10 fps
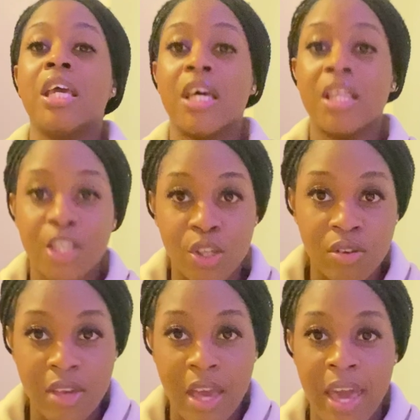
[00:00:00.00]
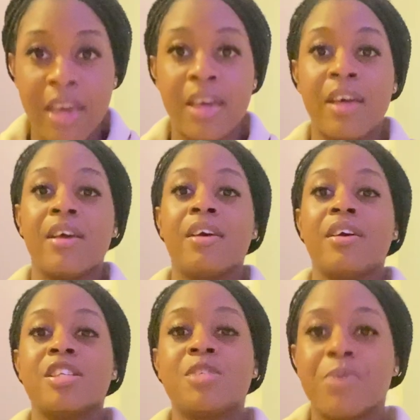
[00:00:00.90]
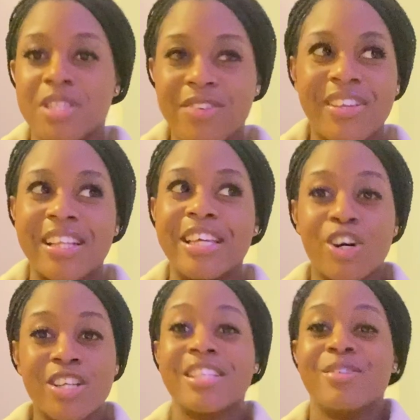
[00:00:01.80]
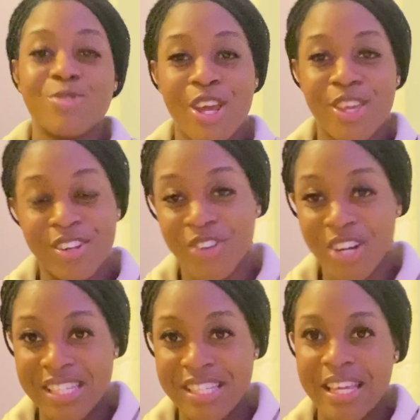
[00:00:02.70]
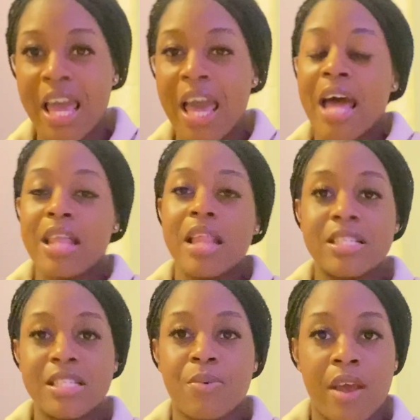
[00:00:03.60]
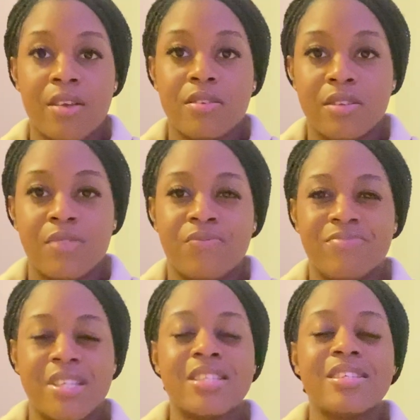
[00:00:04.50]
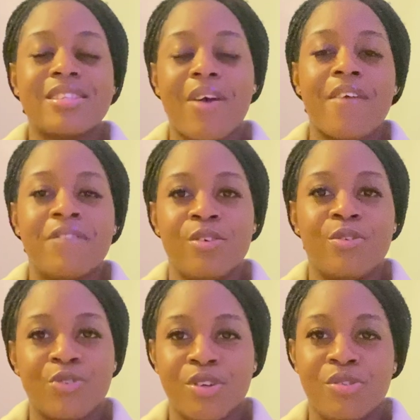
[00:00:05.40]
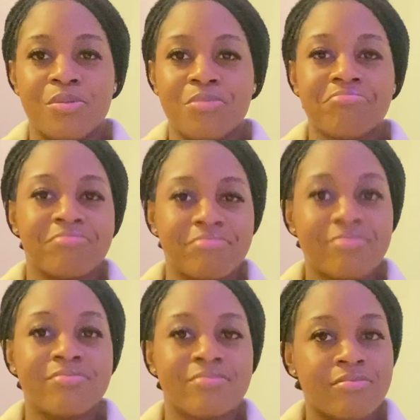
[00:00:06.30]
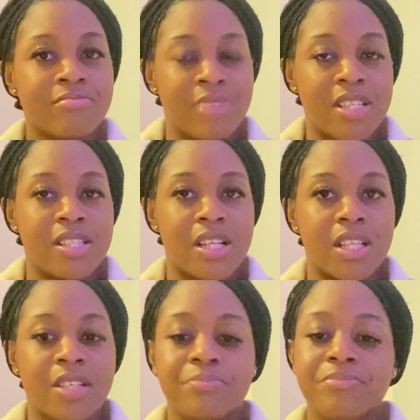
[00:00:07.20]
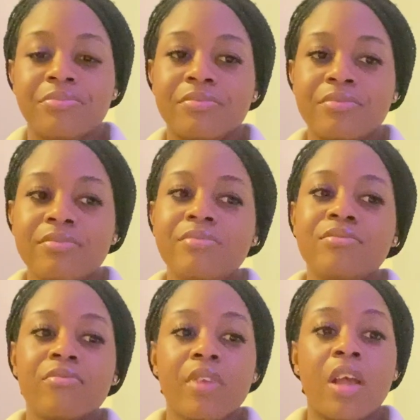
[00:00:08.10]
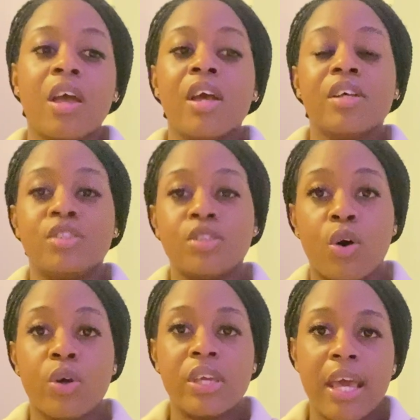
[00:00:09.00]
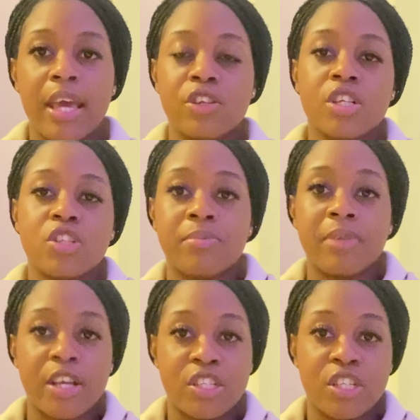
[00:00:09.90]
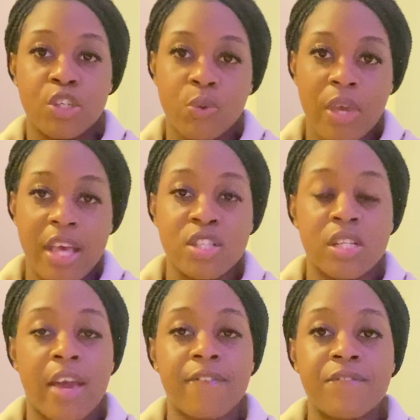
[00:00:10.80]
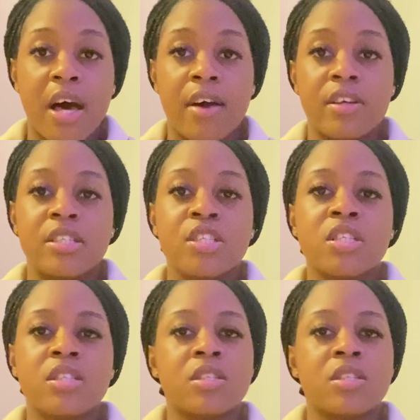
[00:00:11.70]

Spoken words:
in the UK, specifically Nottingham Trent University, then this is the right video for you, basically. So yeah, you need to apply using UCAS to like it